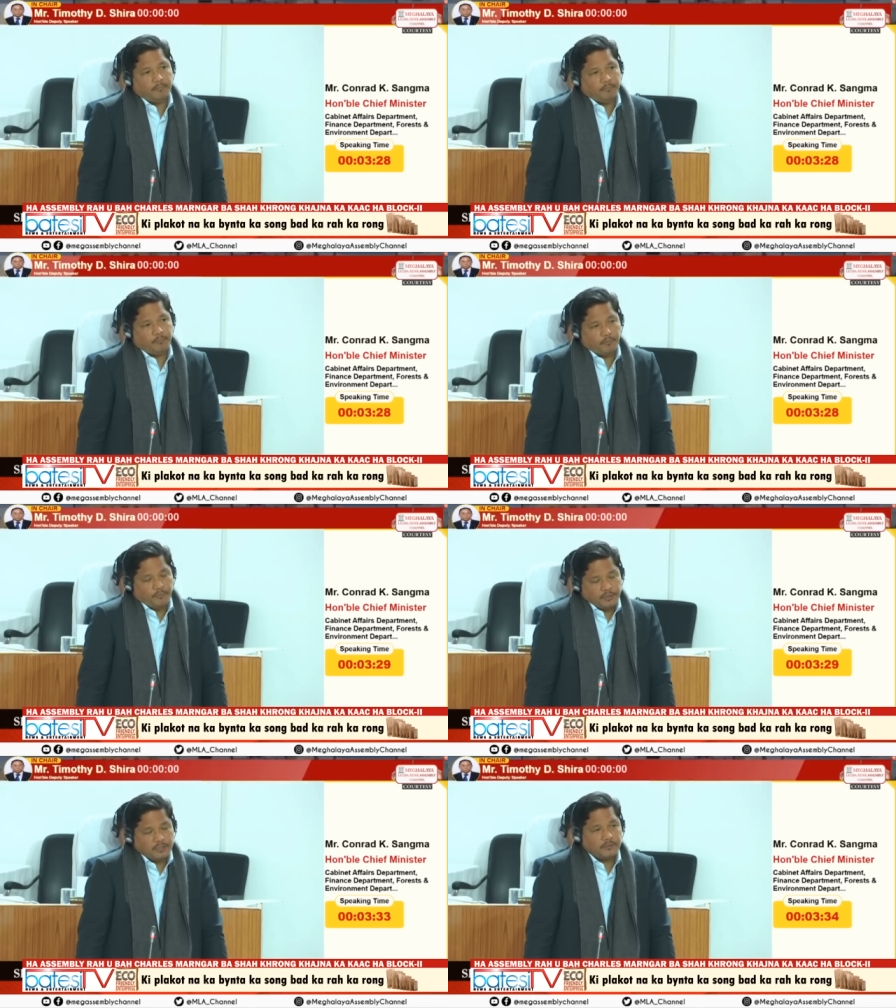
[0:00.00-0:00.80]

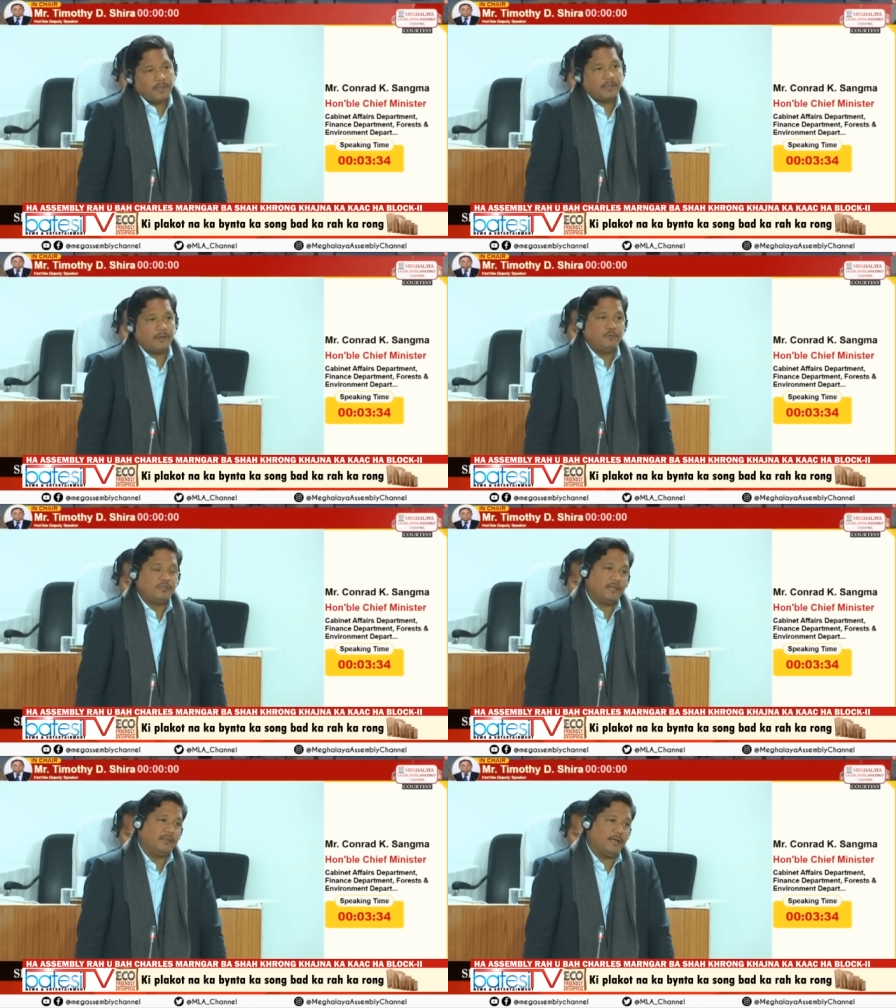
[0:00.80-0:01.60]
provisions
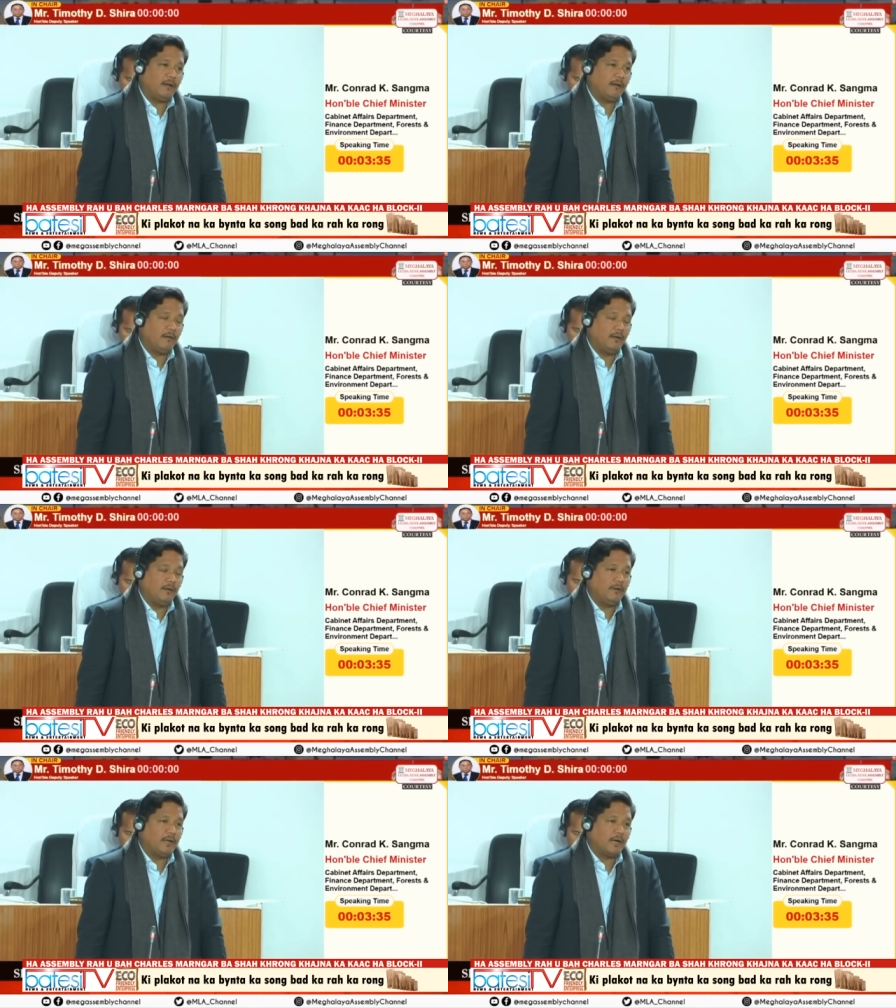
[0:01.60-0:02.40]
which are there
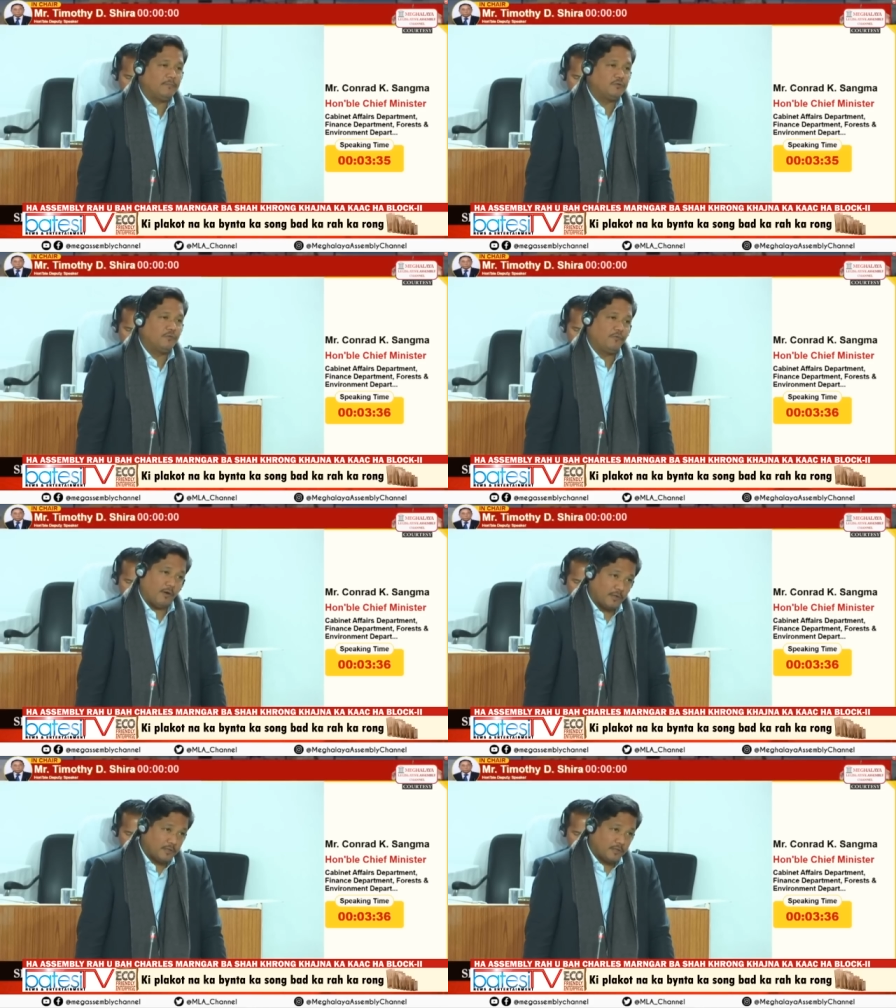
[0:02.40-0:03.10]
when it comes to forest